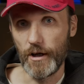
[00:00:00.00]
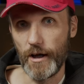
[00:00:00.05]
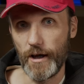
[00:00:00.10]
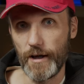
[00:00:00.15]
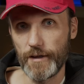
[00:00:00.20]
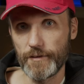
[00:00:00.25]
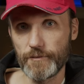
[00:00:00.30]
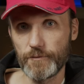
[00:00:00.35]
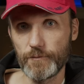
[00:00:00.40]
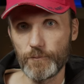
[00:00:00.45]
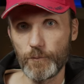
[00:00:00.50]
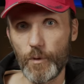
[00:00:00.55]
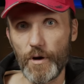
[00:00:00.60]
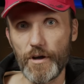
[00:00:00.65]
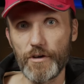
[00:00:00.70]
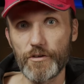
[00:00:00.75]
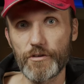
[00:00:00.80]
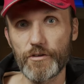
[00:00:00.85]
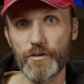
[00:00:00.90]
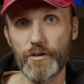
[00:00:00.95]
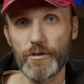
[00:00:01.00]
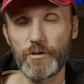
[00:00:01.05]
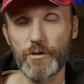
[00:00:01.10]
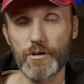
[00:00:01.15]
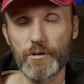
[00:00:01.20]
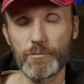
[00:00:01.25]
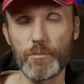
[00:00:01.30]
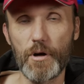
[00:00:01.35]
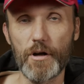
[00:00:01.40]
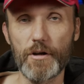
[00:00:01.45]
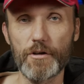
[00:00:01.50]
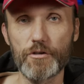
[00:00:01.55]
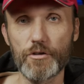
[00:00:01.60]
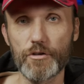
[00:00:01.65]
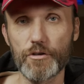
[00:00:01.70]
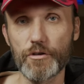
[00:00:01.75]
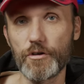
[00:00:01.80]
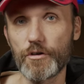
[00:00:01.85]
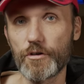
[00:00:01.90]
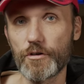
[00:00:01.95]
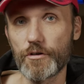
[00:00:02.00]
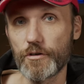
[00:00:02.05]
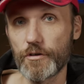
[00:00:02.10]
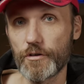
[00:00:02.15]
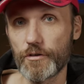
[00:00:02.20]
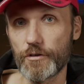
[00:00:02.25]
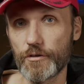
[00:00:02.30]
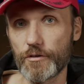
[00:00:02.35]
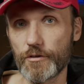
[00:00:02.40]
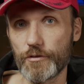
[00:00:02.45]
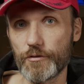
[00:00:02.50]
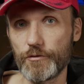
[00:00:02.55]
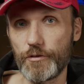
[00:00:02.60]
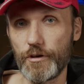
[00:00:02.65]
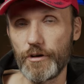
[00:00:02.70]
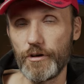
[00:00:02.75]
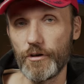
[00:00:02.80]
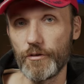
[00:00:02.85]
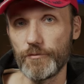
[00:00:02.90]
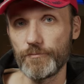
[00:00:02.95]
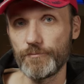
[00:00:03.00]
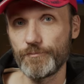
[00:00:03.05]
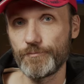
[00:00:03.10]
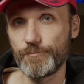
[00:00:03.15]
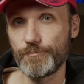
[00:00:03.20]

and ways that you can monitor your, your video.